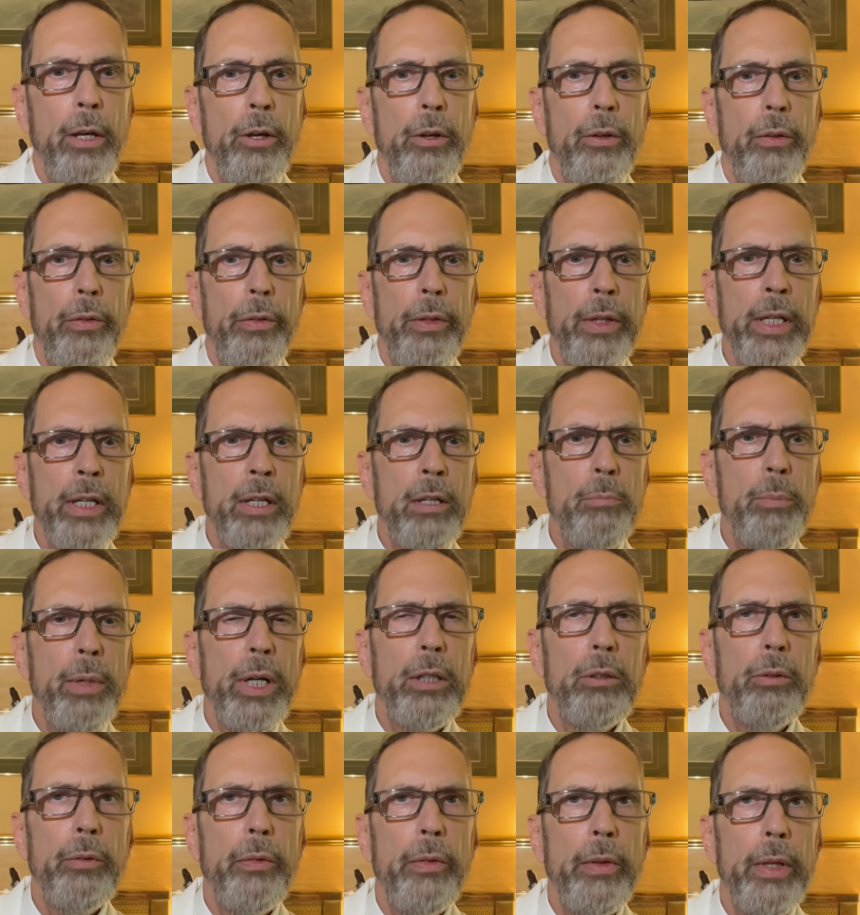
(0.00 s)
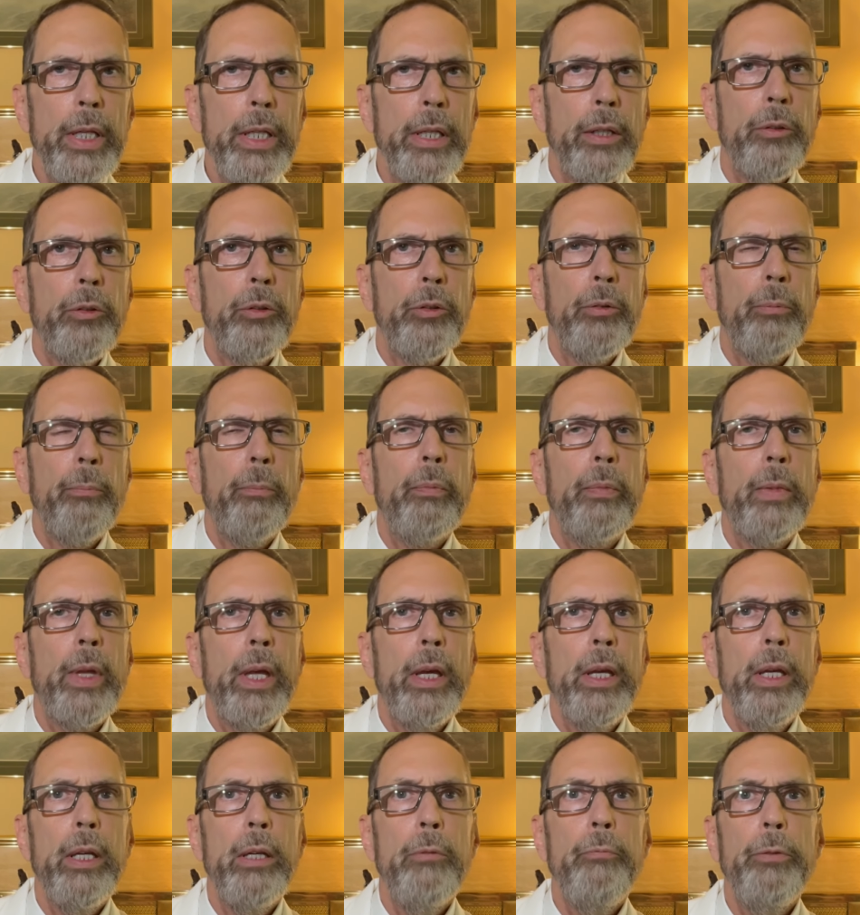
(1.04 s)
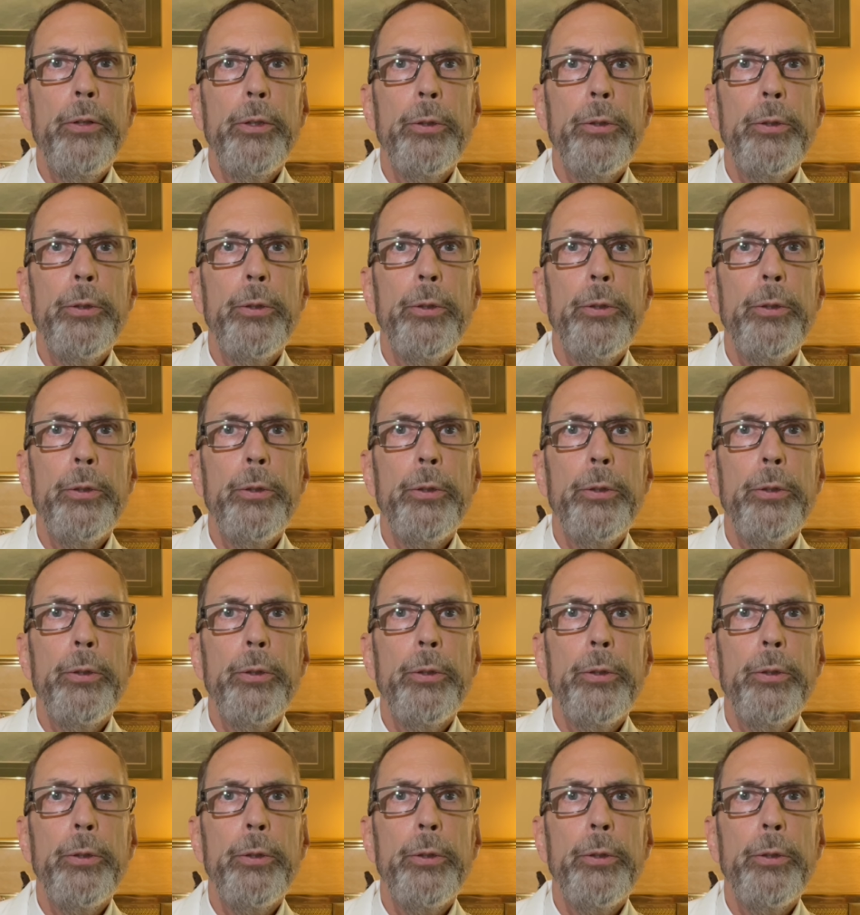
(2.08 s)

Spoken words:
Think about this. If